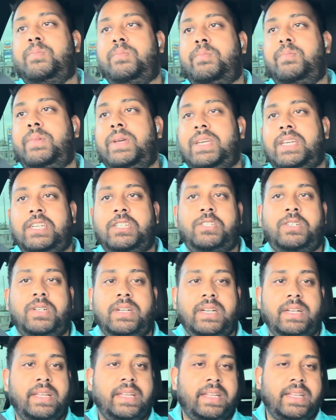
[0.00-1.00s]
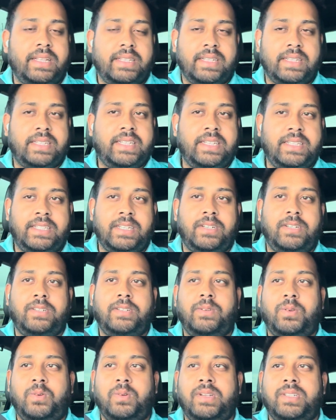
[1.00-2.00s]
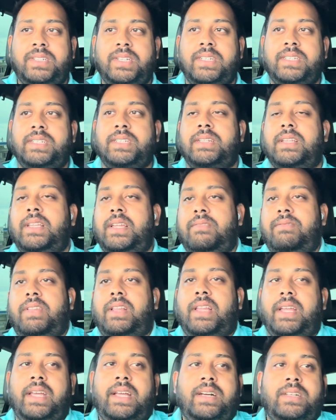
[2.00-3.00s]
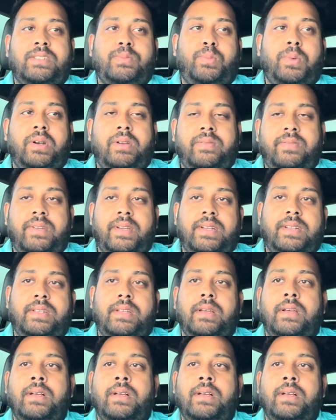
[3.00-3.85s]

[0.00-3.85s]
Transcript: making sure like the detailed orientation, the layout's perfect,